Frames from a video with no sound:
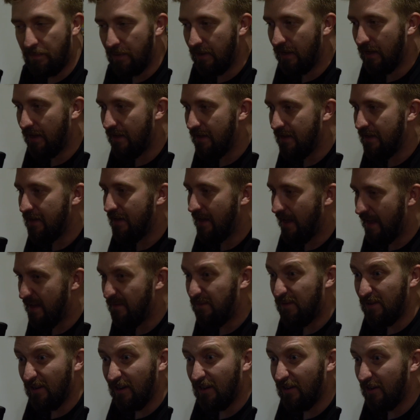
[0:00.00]
but
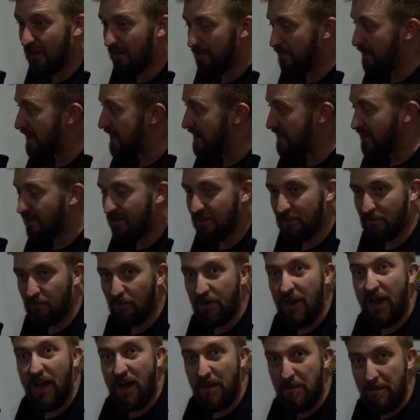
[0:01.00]
if you're like me, you just
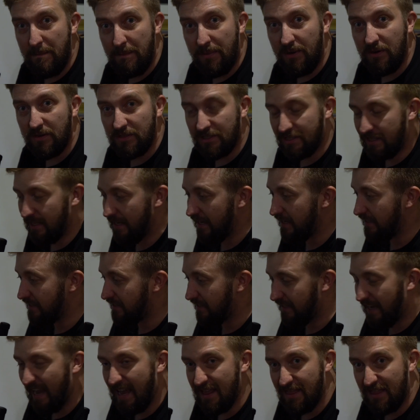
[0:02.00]
want to unbox things,
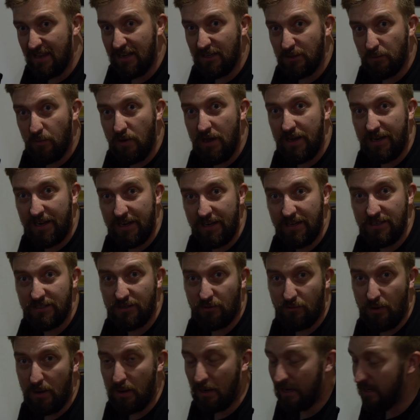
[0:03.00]
get things working as
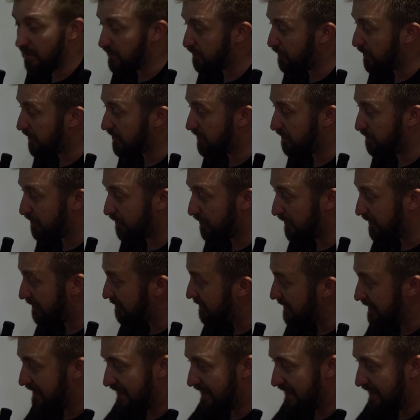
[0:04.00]
quickly as possible, and